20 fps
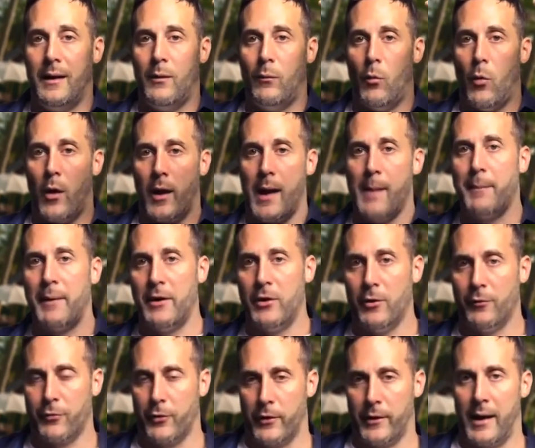what I'm going to
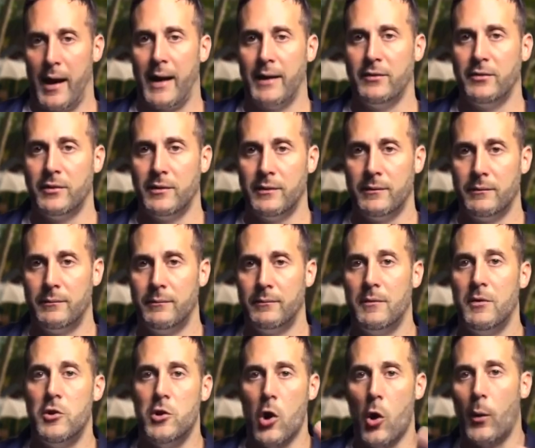do for you guys
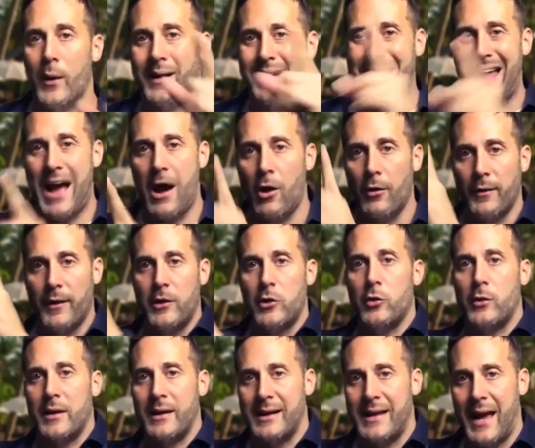knowing now that you
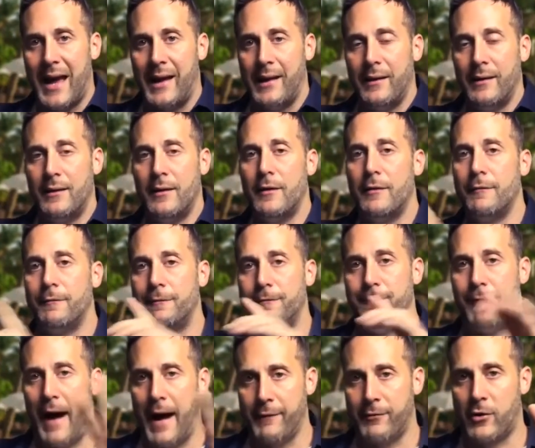can get
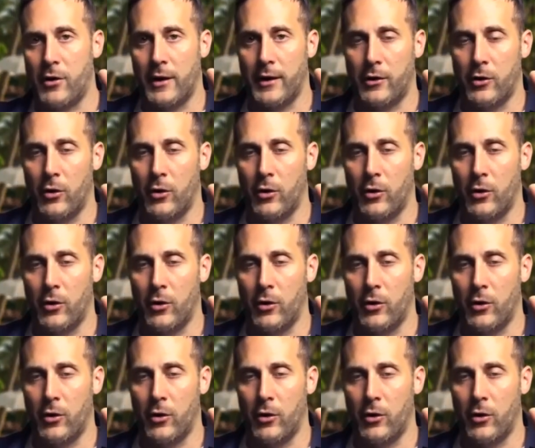5 credit